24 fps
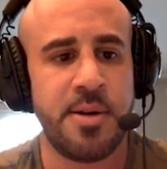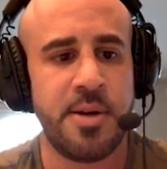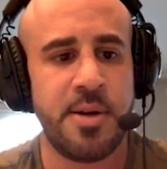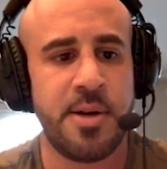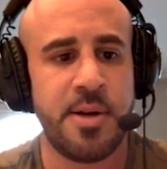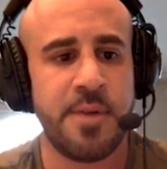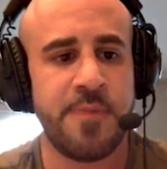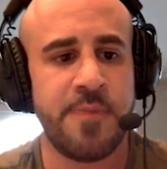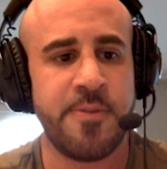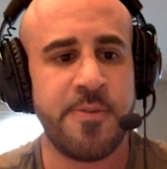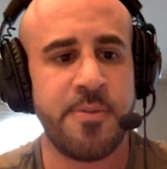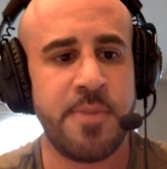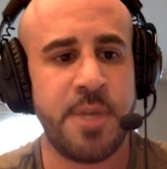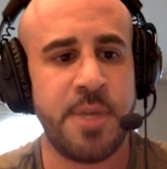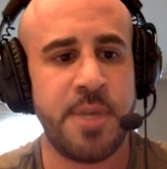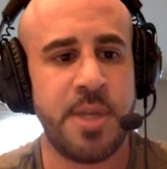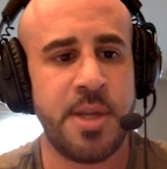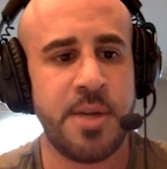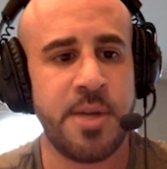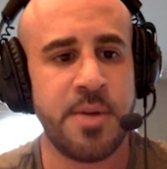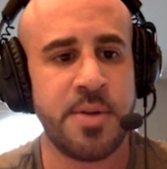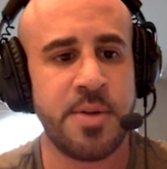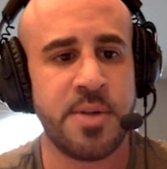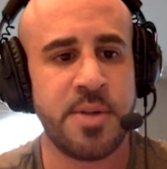And for me,
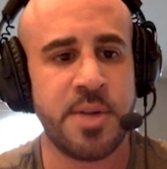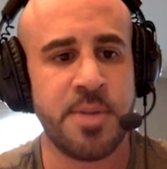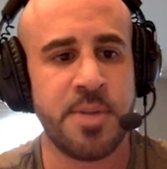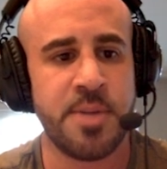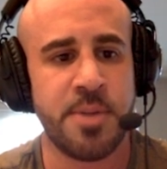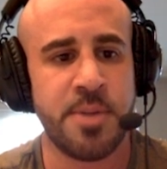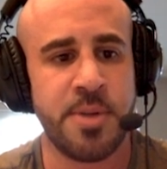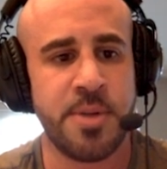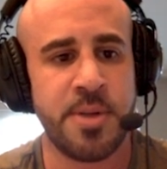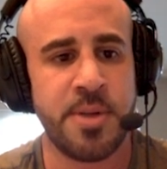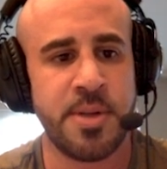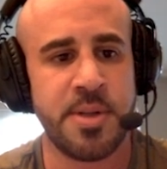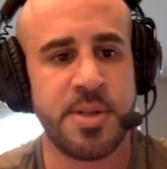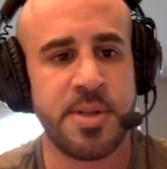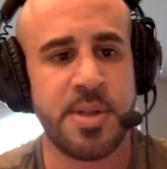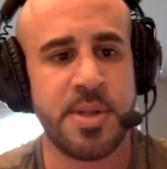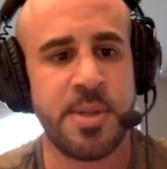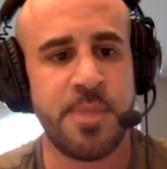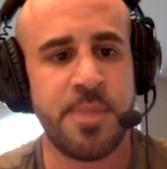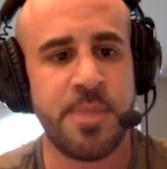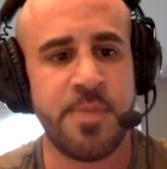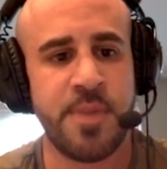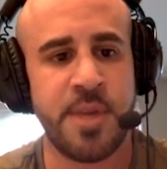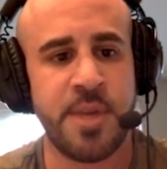that was uploading the
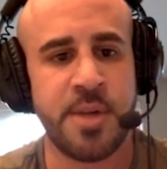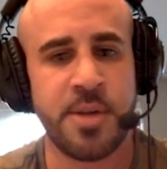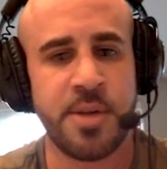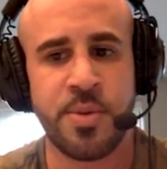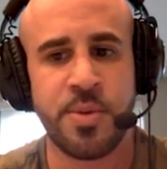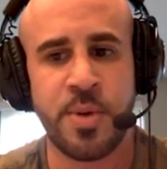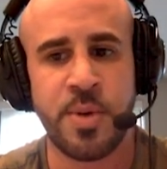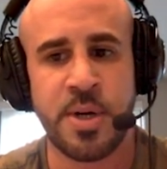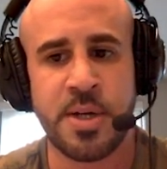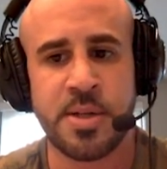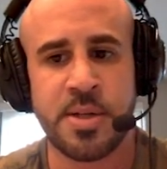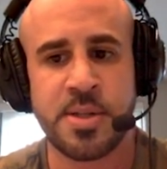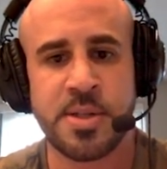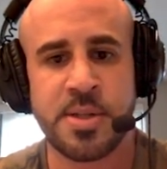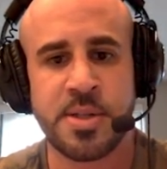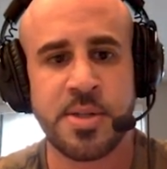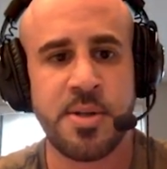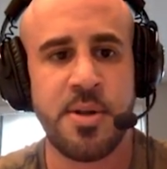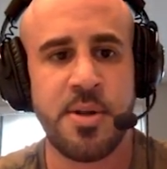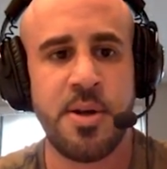same file twice.